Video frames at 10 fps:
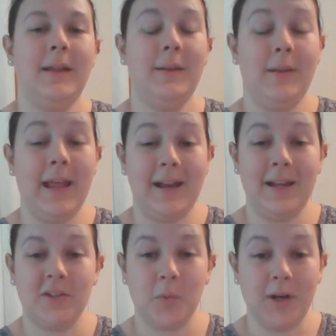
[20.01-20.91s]
That
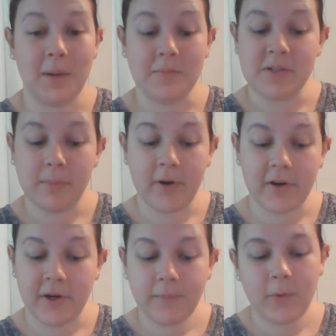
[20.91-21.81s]
answer will come
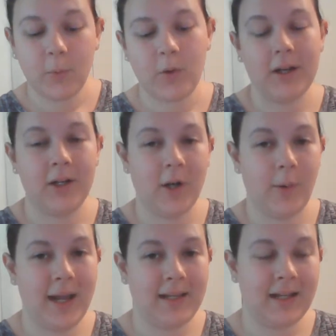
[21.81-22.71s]
tomorrow. We're going to go
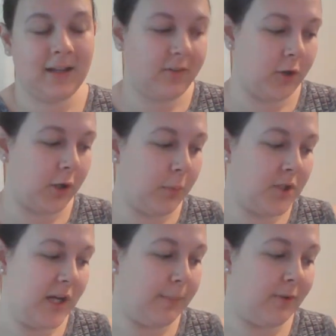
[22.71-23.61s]
ahead and get started with
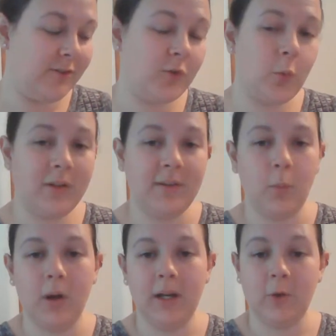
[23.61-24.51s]
chapters
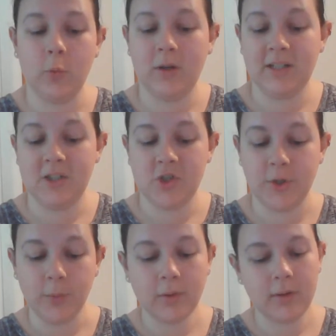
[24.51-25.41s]
21 and
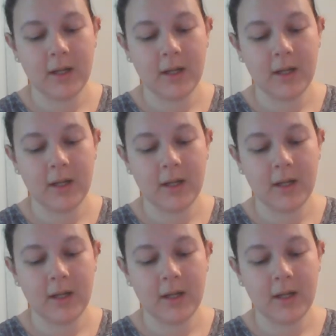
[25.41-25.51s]
22.